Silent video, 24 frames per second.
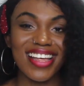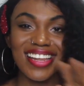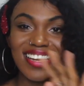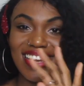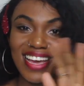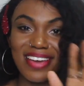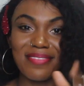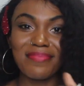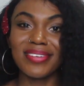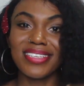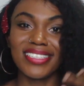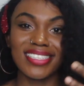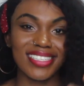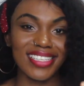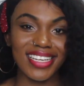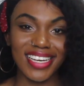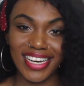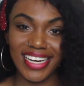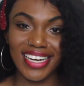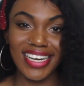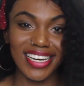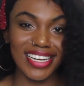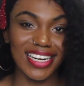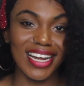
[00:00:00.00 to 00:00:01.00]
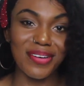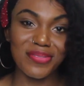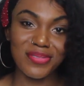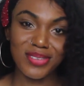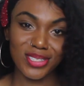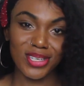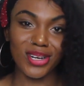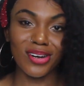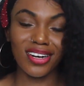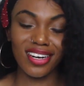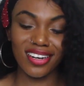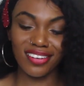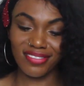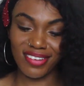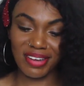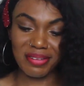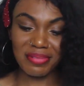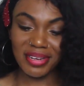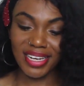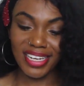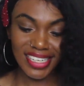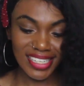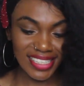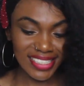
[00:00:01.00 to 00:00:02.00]
Let me say again, I'm sorry if
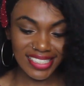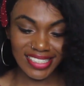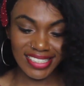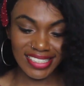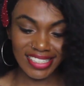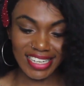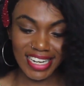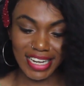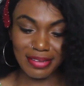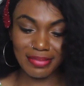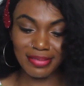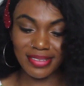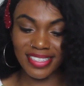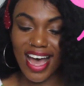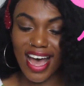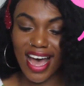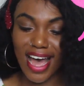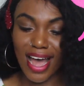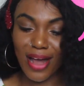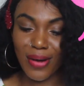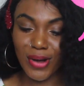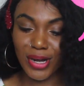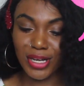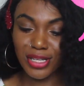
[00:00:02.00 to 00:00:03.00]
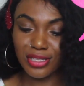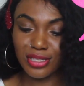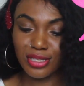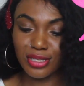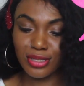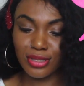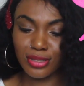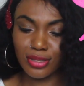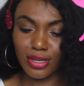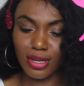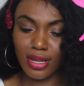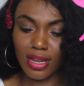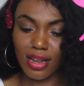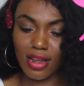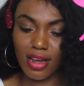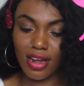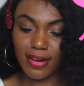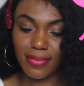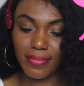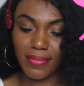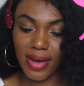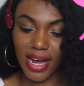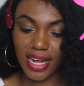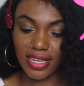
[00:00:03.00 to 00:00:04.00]
I'm killing these names. I want to
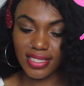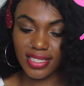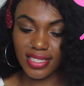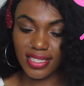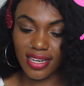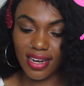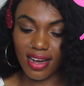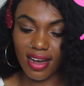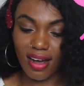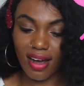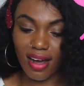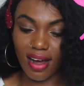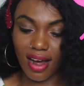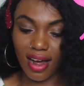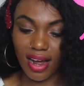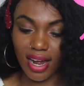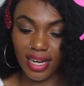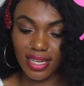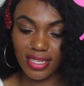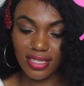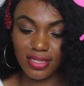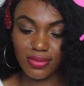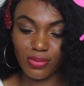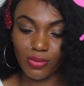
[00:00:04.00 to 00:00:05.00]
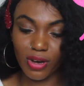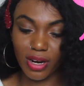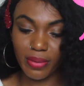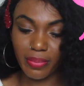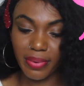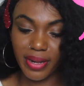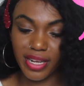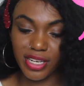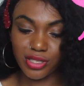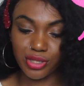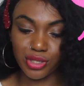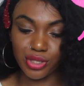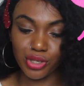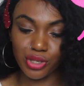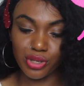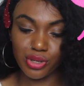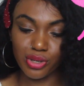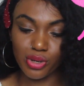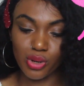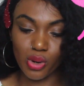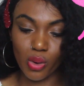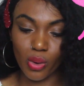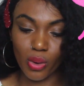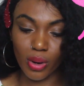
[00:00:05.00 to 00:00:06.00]
learn martial arts. What place do you
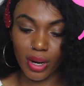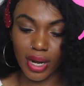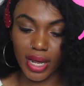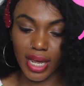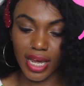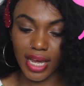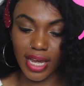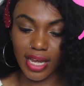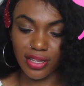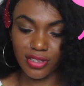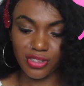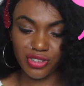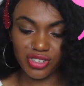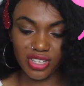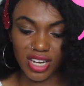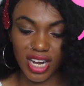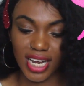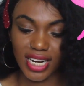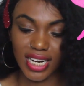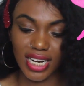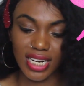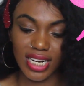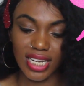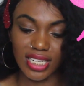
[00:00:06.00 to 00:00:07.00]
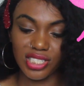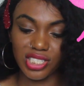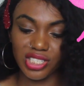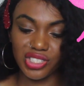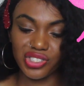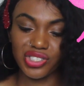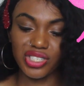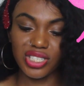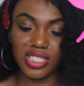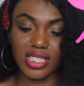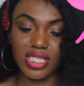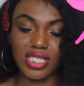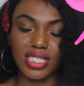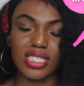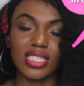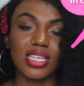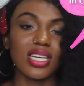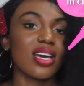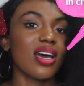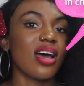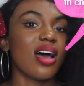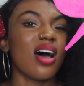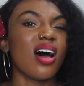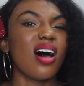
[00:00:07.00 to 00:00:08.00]
know in China that teaches it?
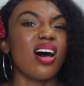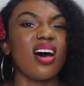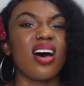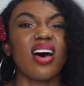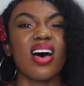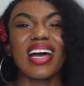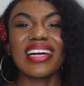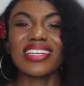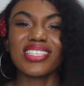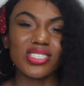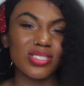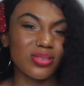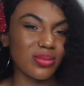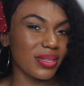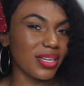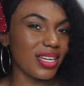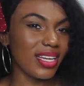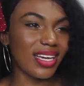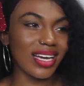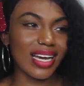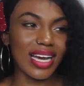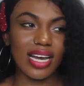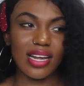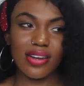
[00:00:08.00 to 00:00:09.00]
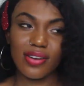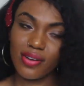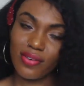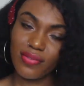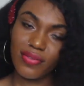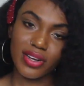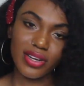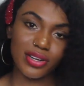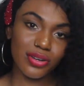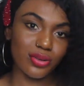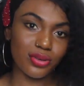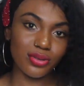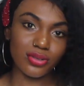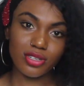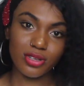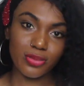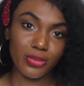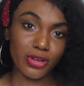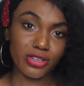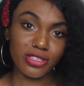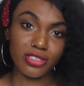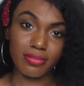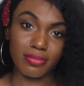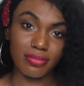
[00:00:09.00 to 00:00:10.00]
Actually, I don't really know so
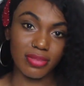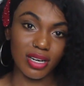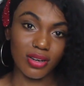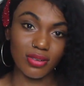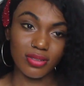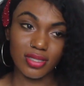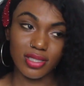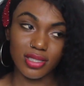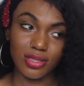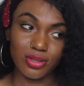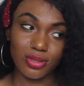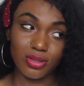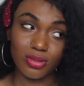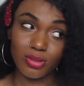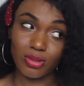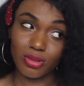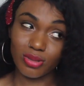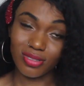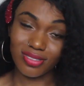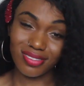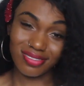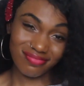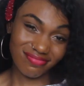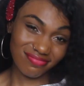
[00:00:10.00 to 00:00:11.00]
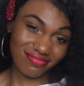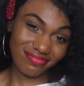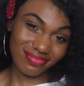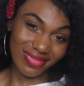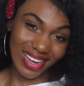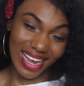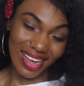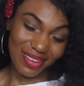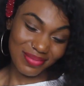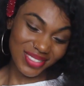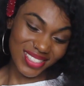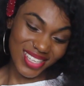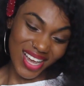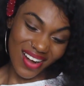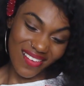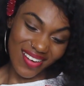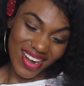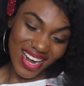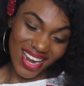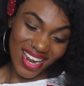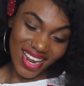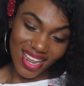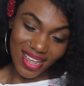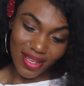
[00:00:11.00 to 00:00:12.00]
much about it, so I'm
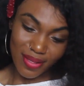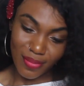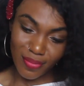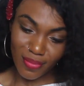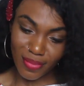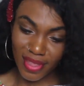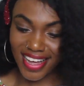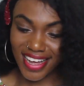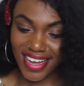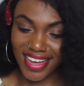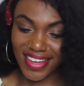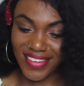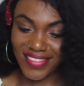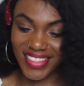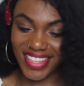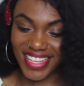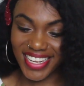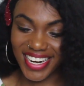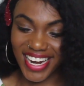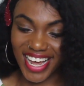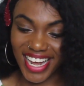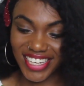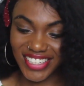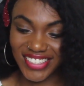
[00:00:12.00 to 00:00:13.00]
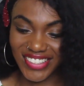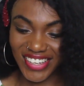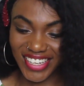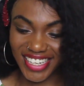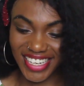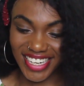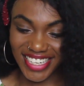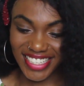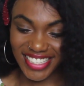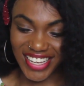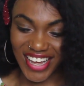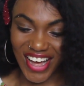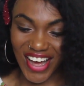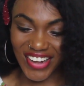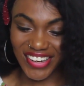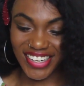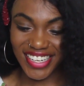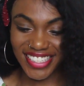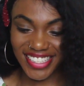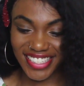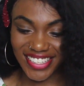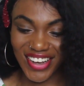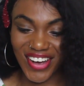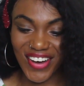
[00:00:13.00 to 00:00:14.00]
sorry. The next one is
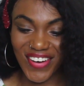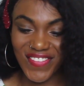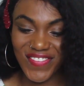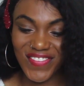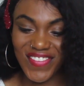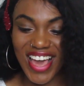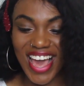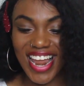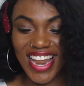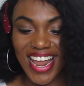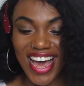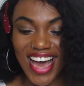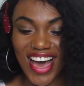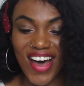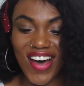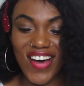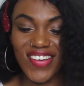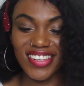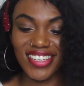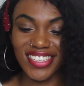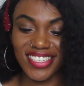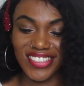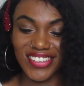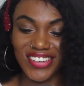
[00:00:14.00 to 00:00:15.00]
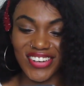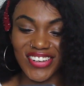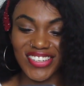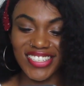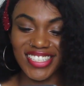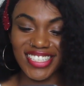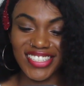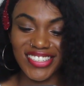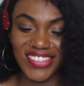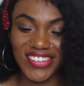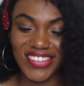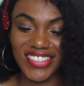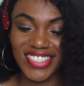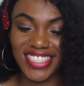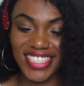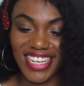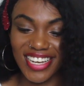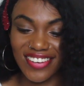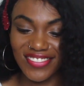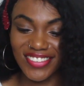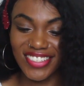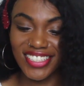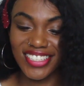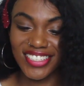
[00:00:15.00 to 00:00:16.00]

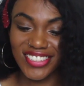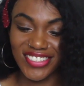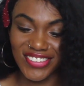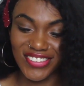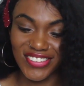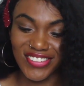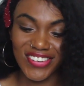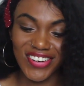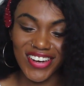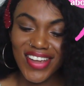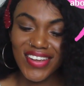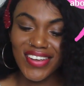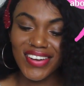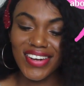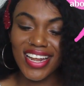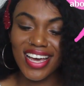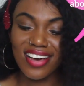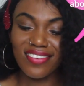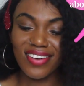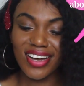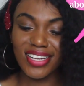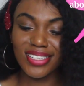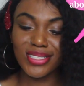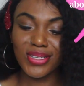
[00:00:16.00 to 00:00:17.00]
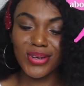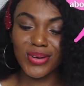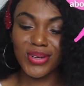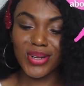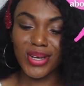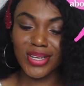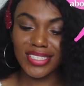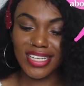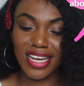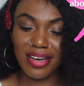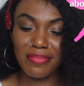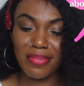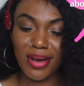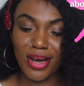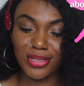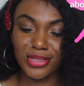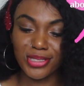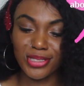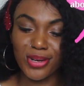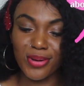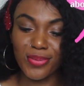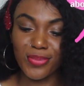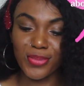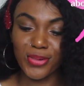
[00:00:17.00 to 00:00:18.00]
_Bella_072. You never told us
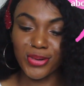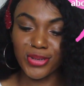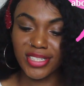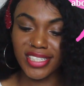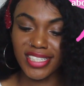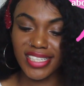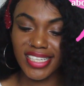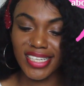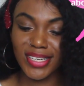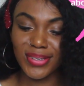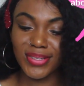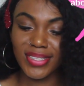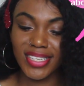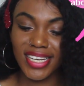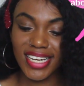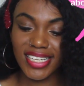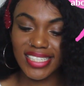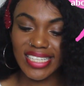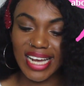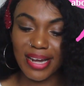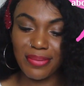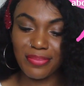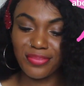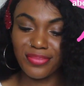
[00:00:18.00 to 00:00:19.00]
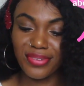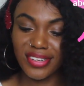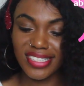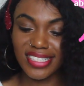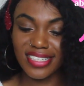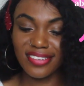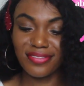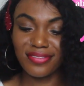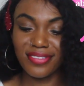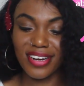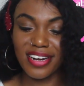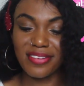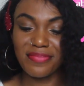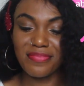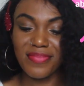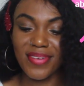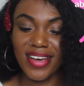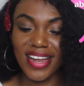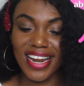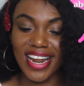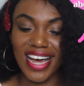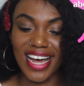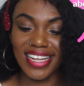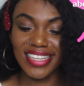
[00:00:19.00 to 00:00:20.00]
about your most cutest and pretty friend
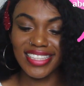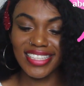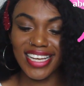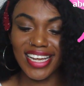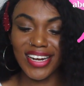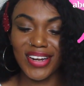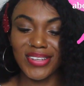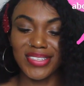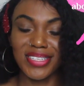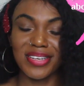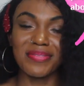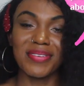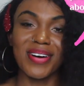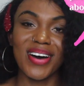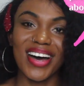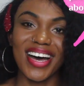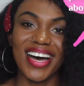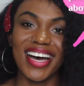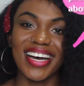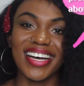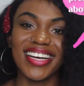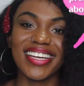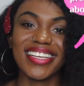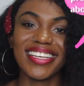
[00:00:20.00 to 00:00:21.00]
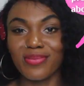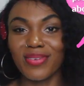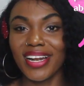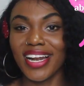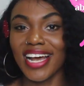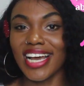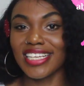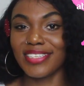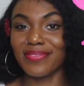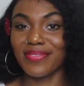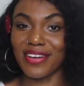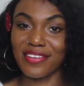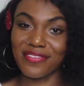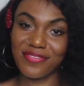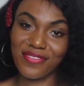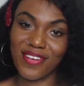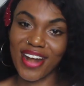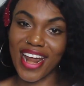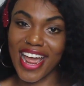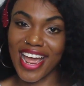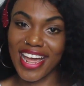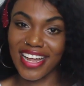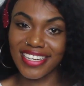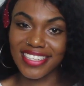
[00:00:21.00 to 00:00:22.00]
Bella. Tell us about her. Bella is my
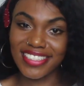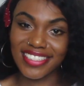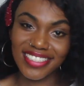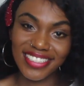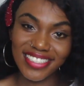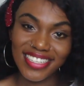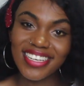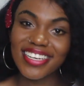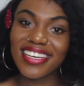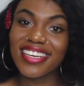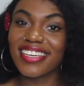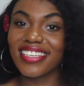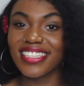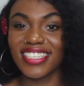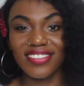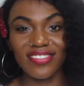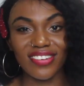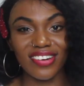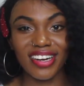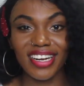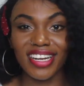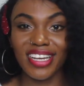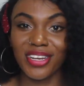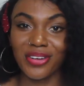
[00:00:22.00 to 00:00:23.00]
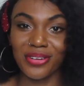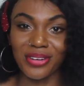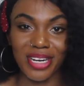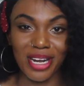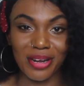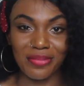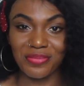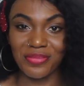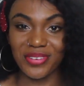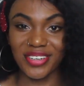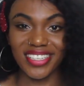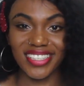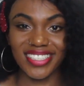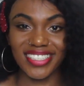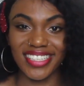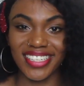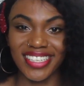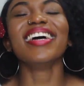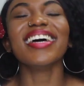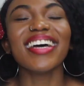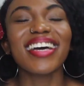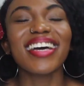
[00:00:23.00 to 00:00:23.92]
friend. She's very cute and pretty.